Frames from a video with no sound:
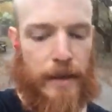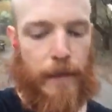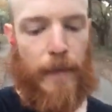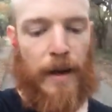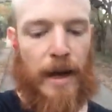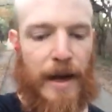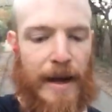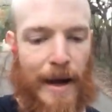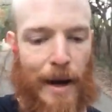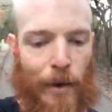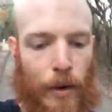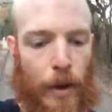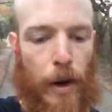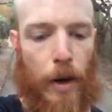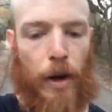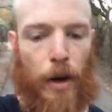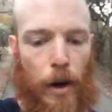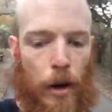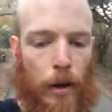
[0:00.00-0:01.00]
to buy
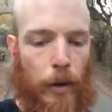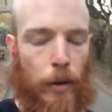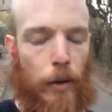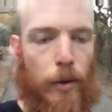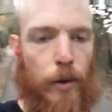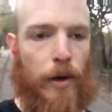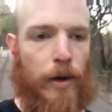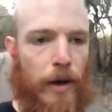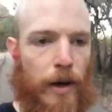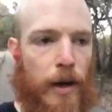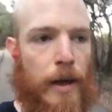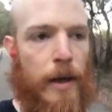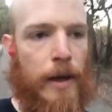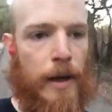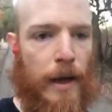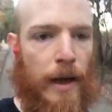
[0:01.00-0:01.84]
alcohol or